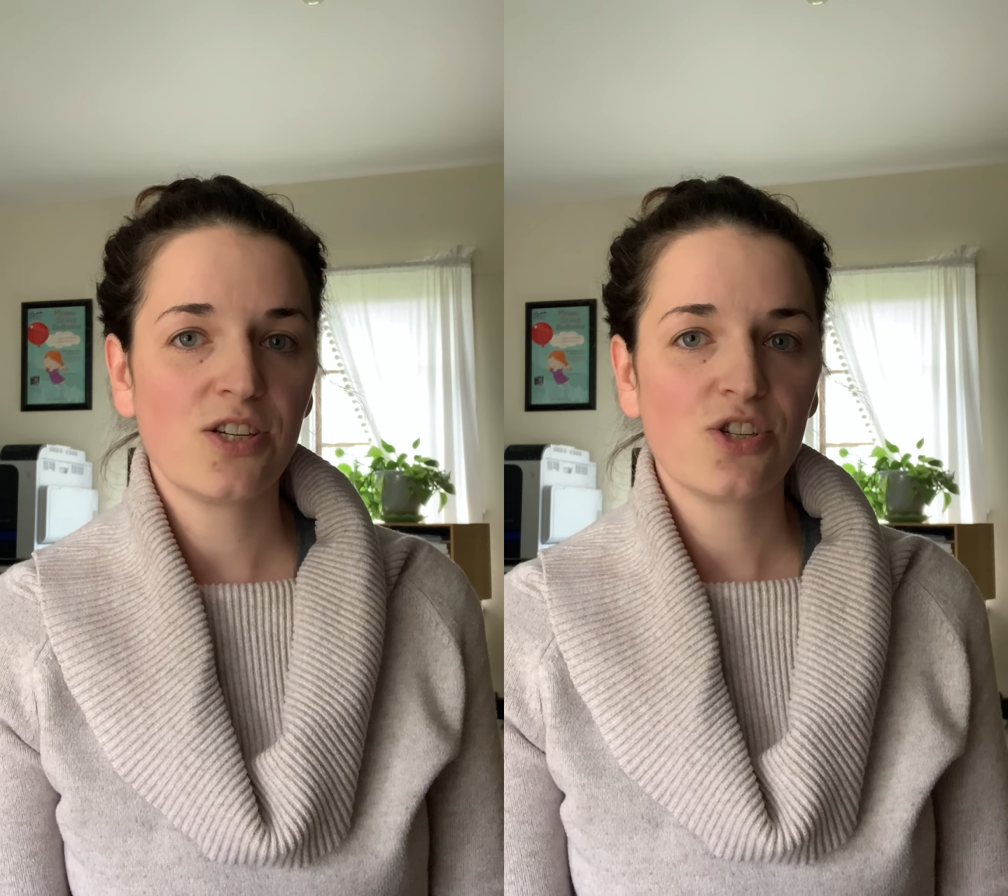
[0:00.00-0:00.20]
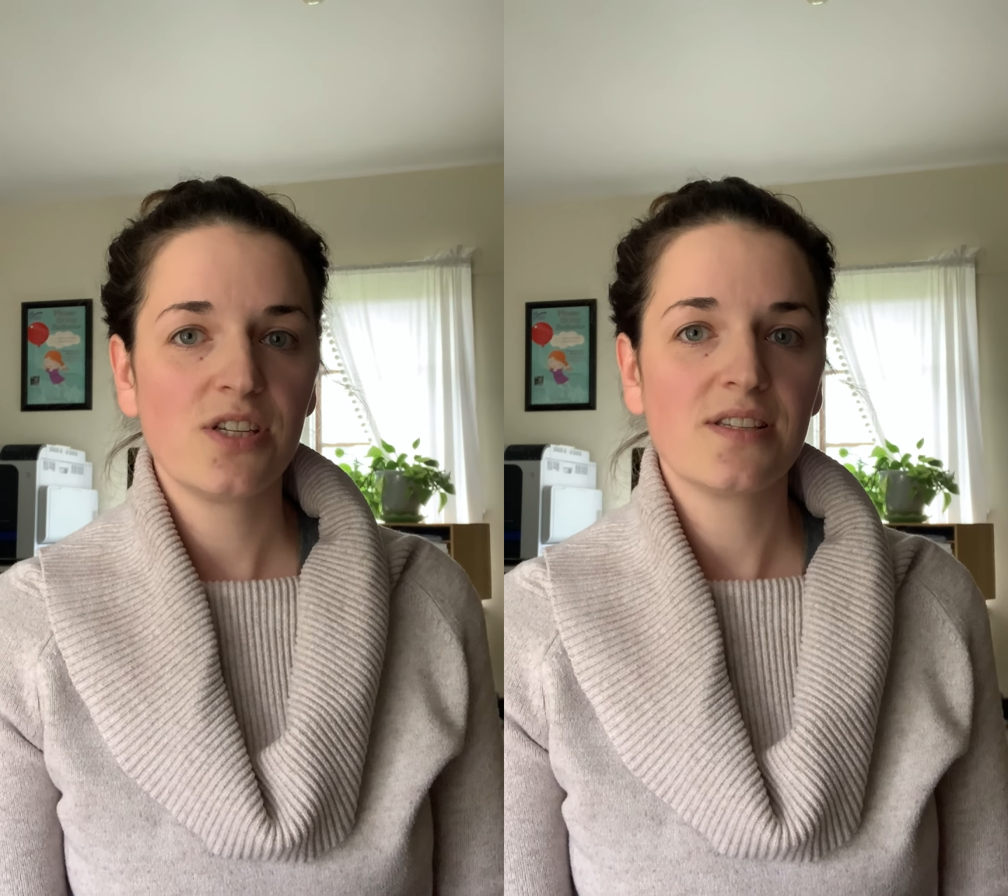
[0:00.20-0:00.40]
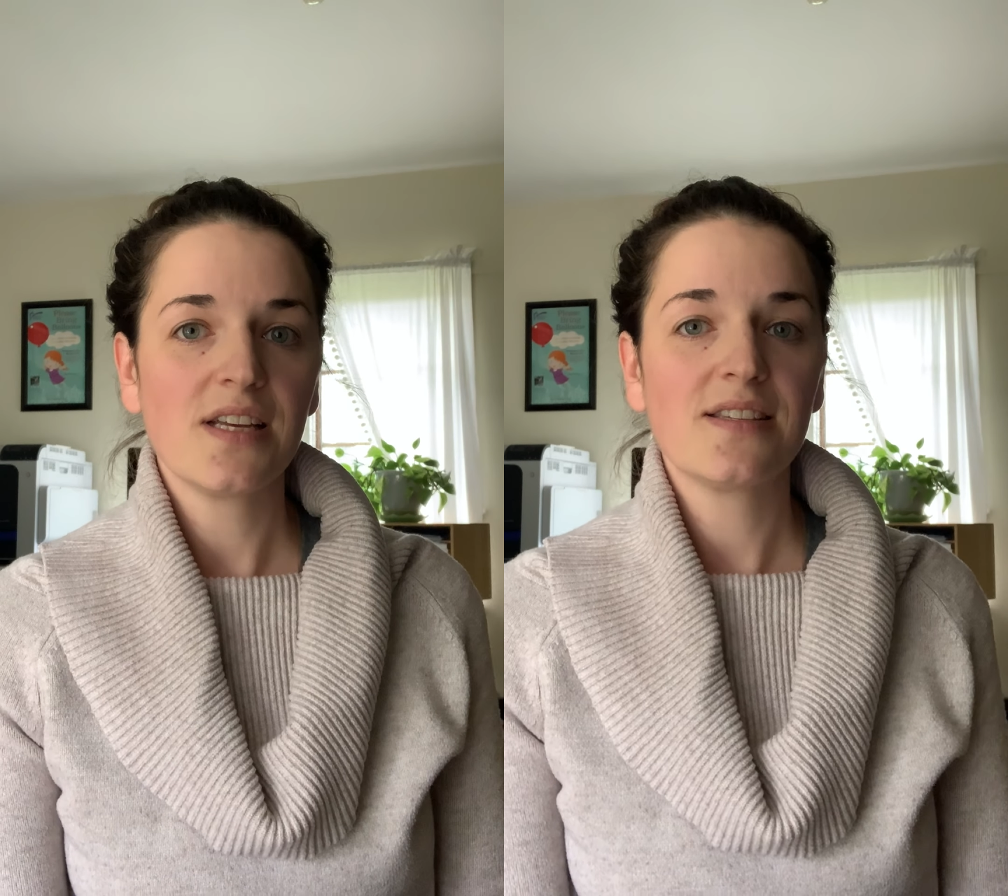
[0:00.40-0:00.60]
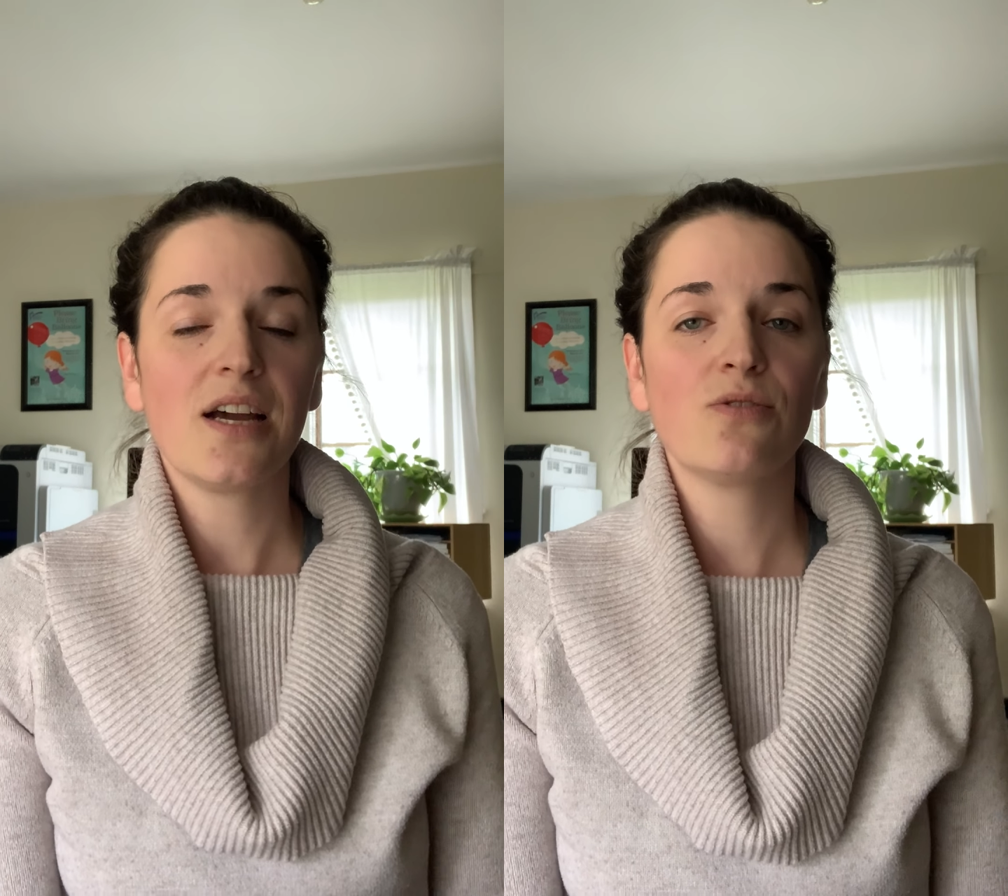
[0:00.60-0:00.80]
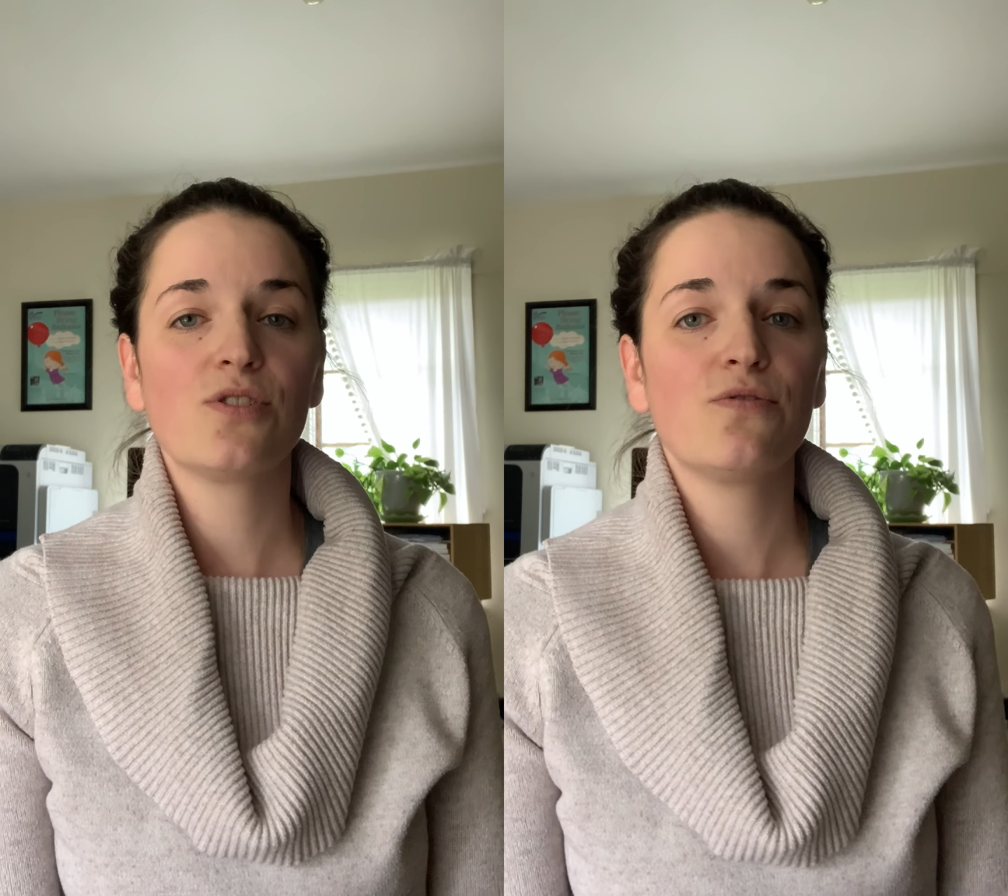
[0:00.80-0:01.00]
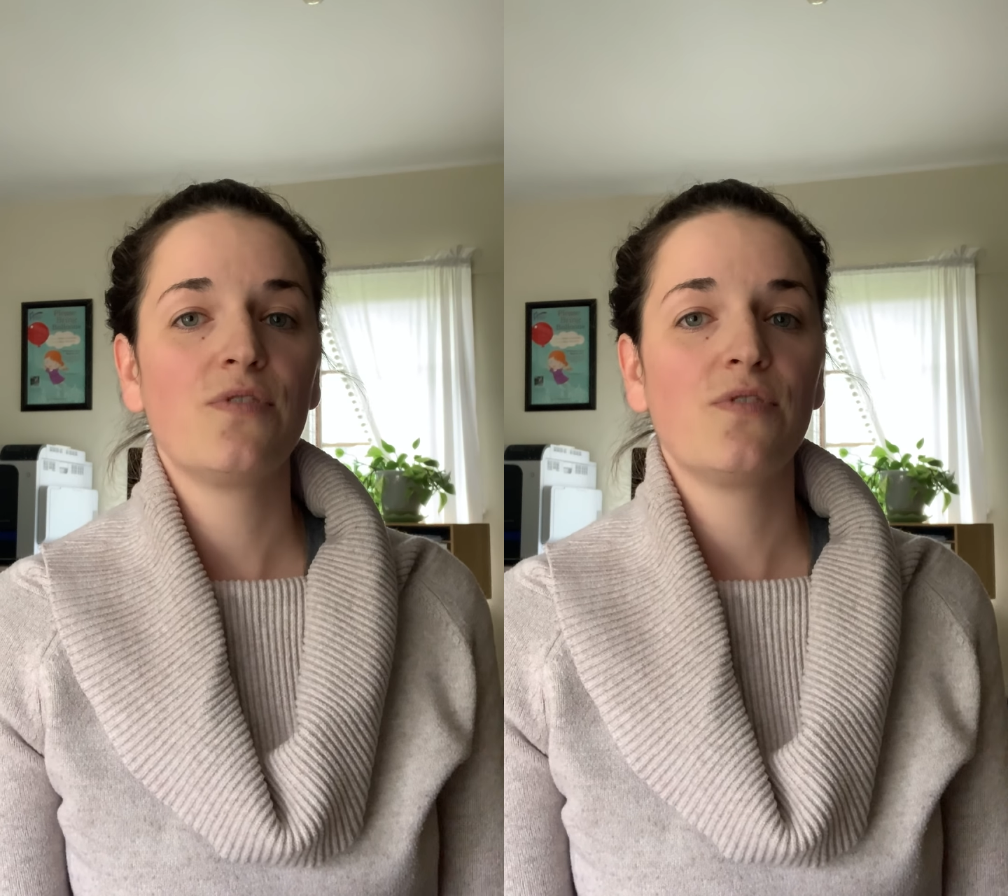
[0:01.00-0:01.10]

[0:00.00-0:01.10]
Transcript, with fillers: and she sets out to